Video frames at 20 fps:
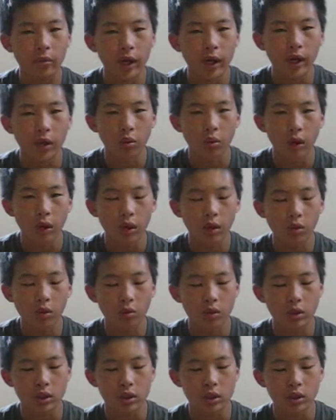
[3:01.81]
mag well,
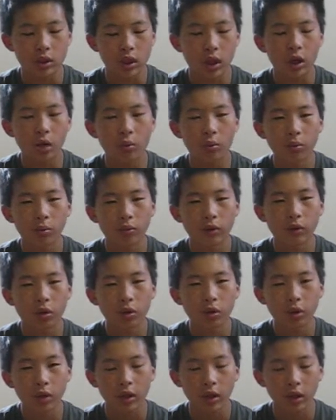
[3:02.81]
which is
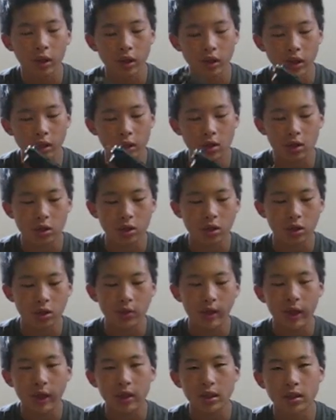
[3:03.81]
helpful in inserting the
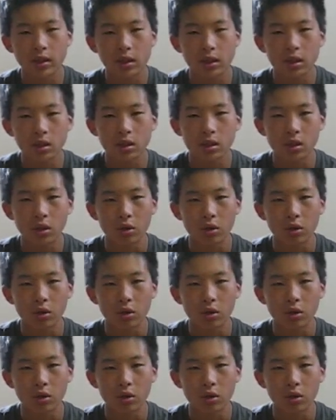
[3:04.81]
magazines,